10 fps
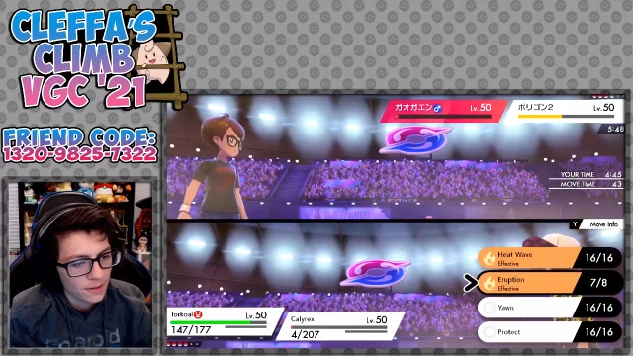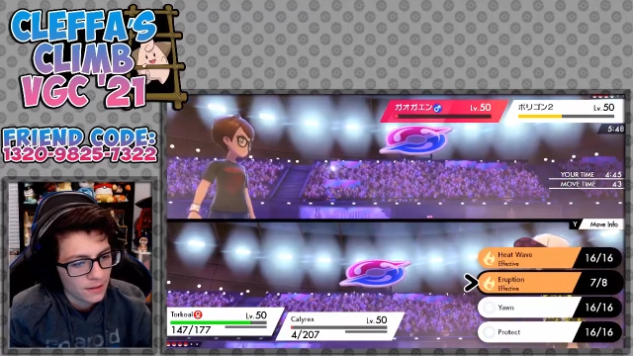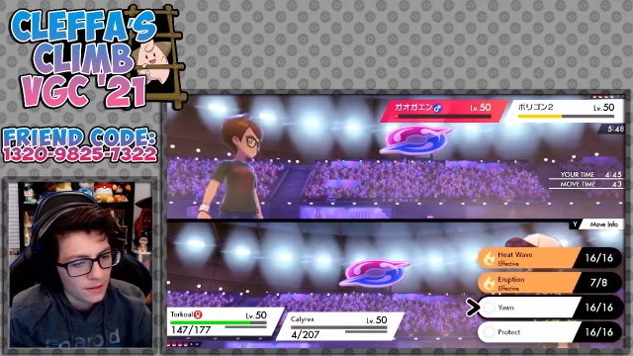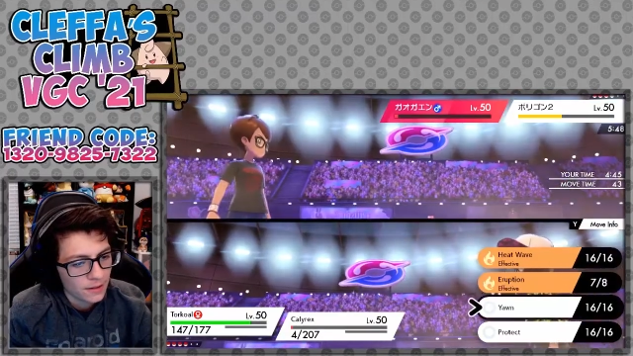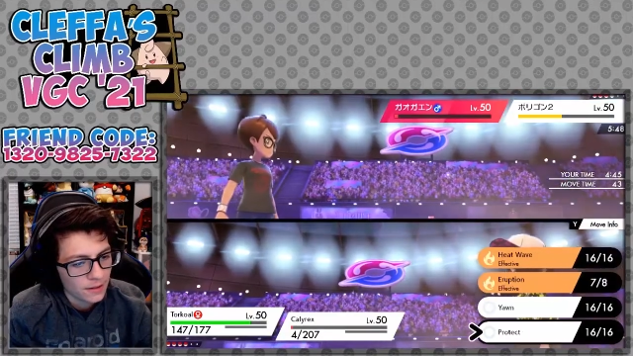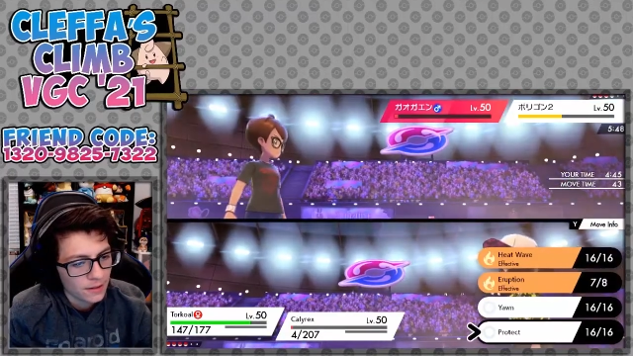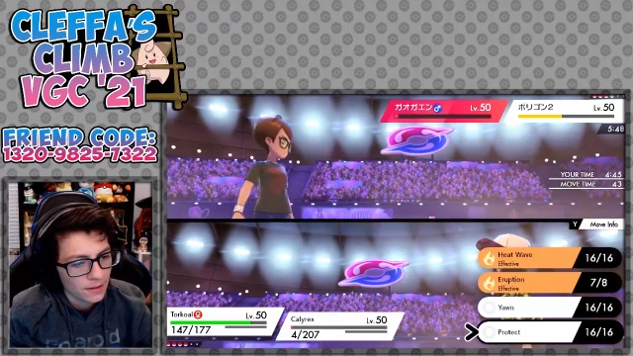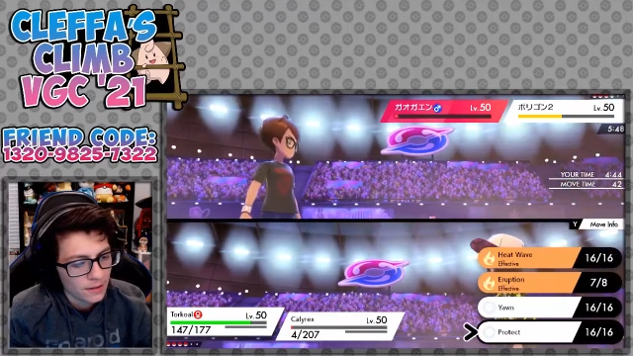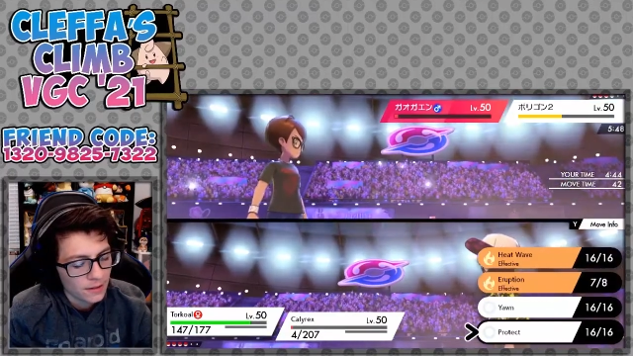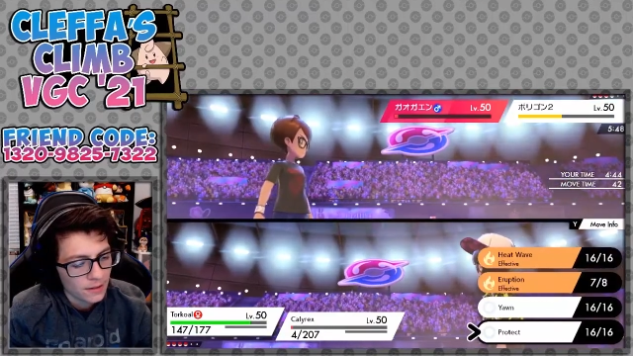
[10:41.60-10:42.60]

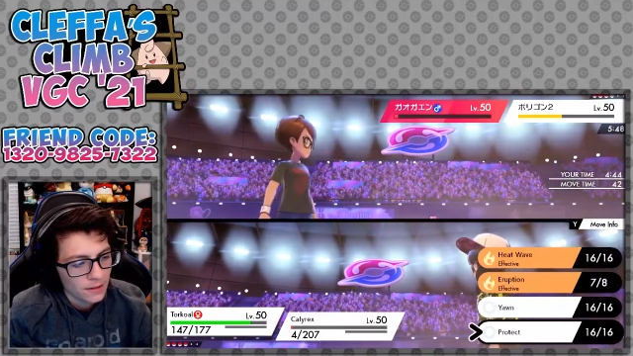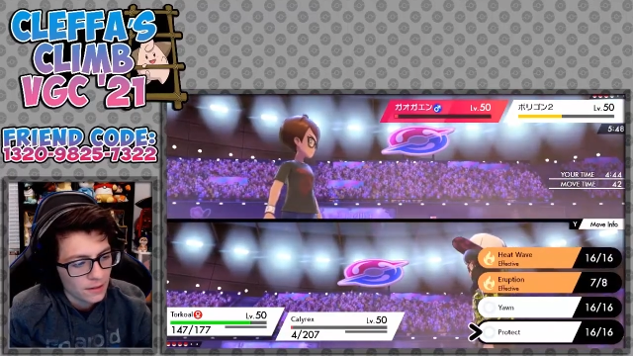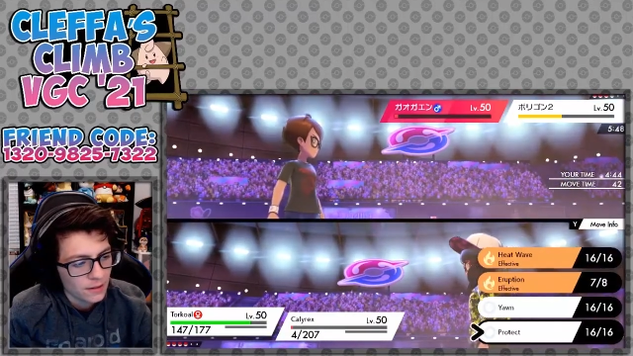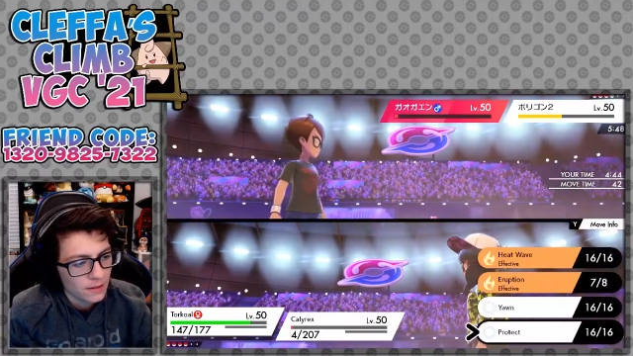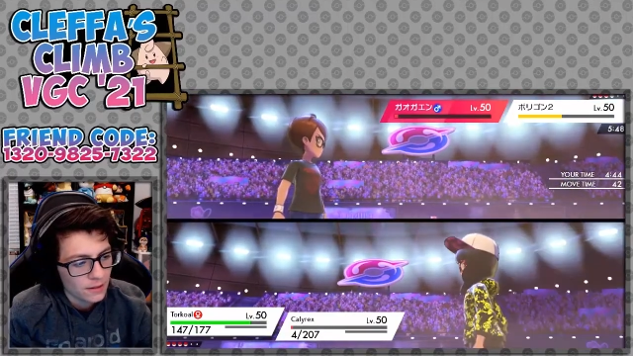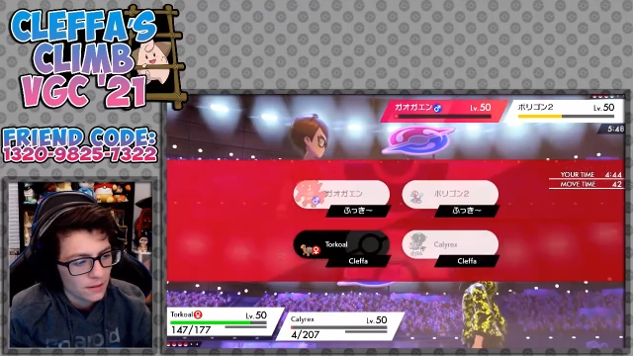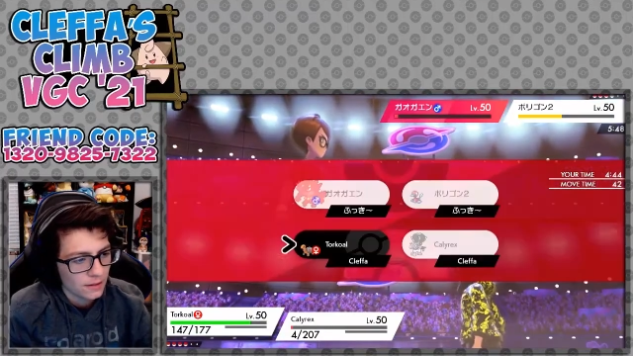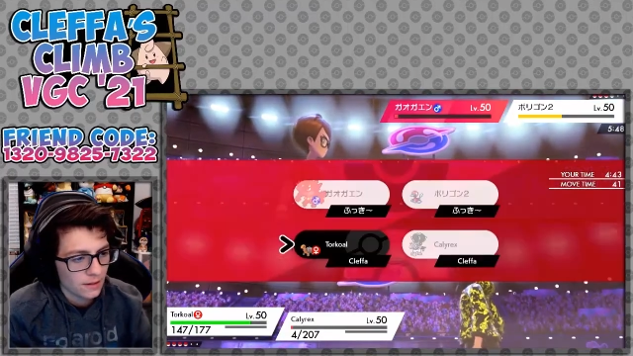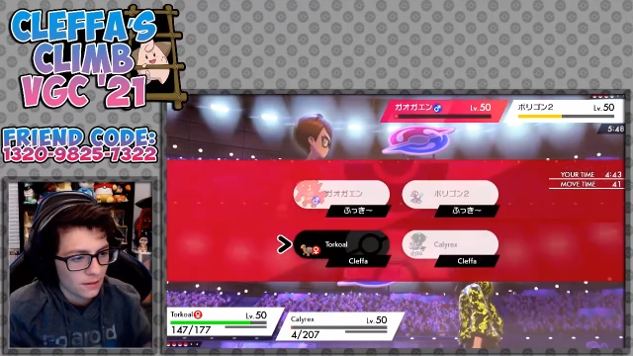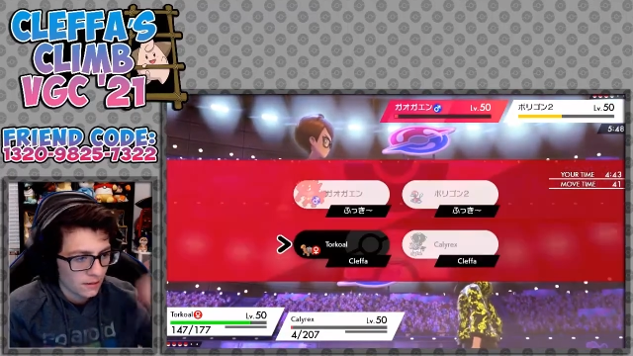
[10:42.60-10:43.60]

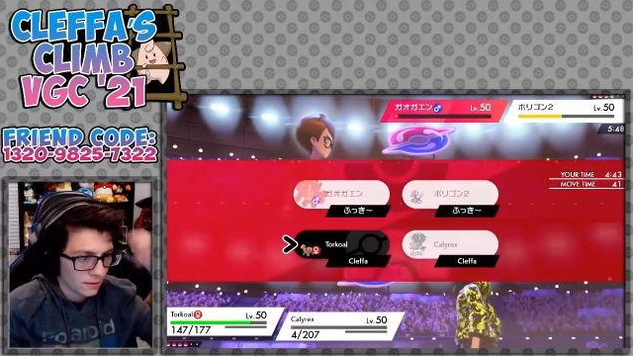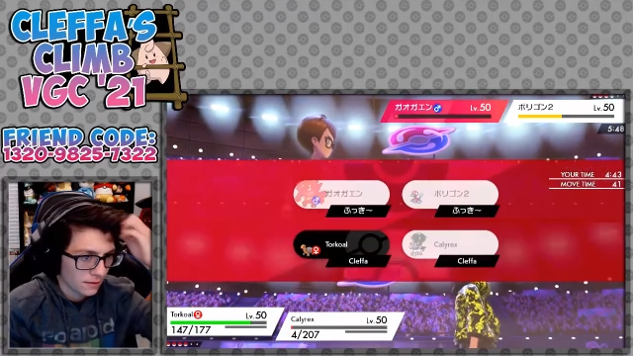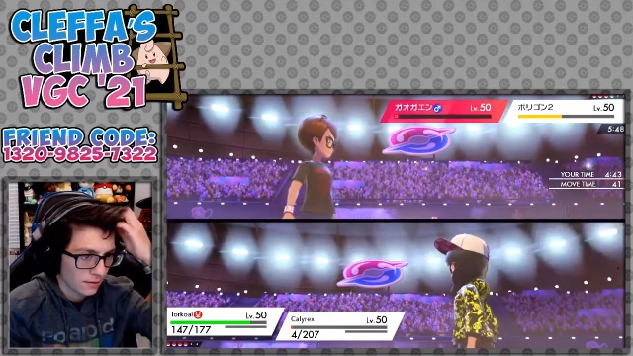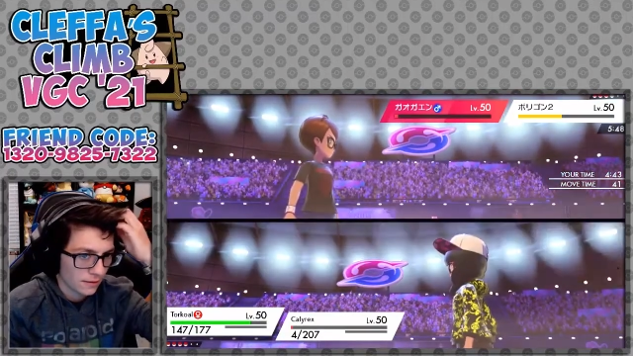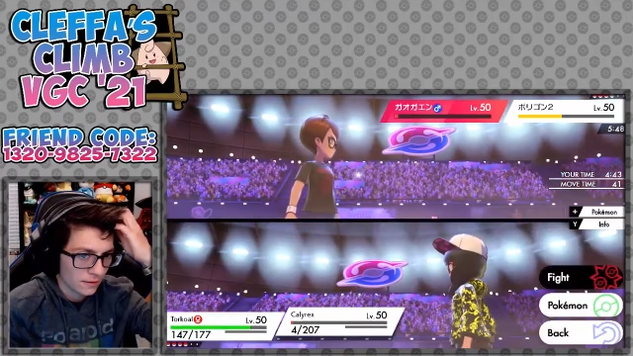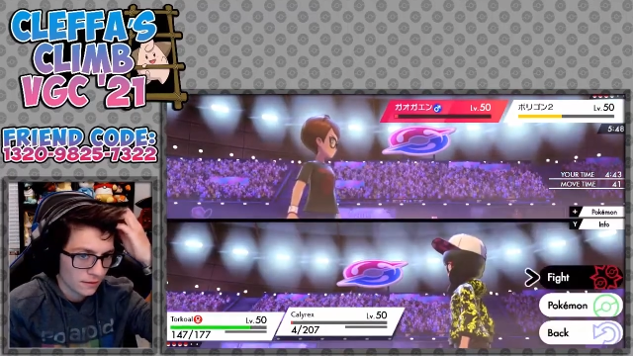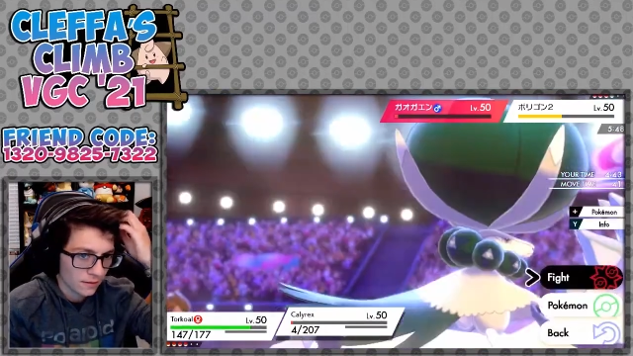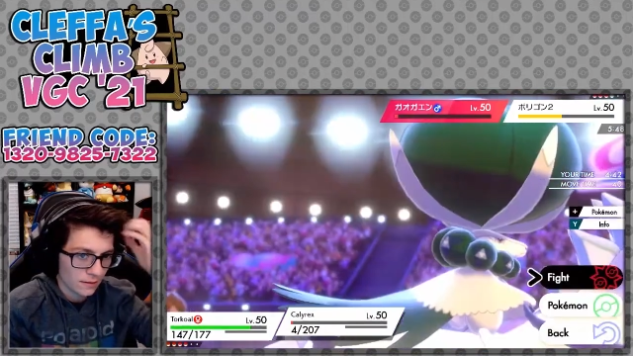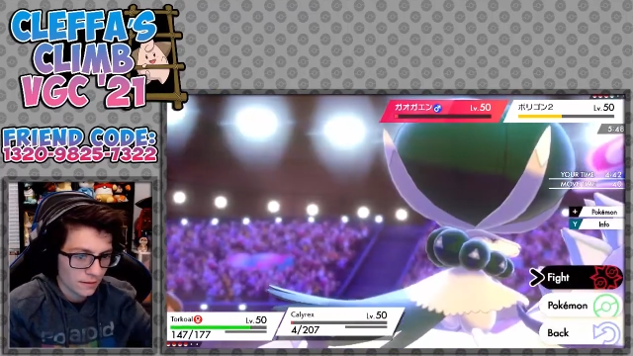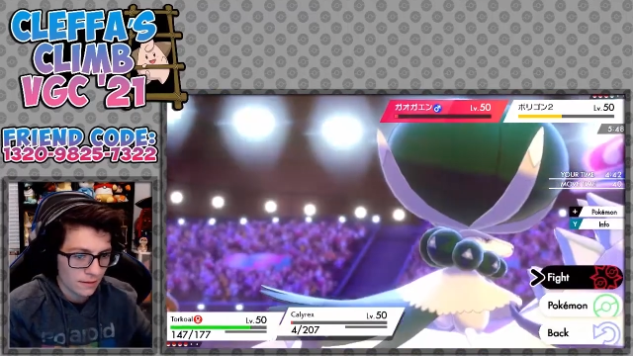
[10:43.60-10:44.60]

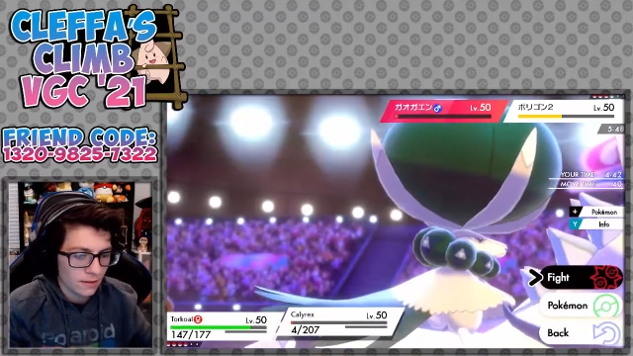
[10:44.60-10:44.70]
[no speech]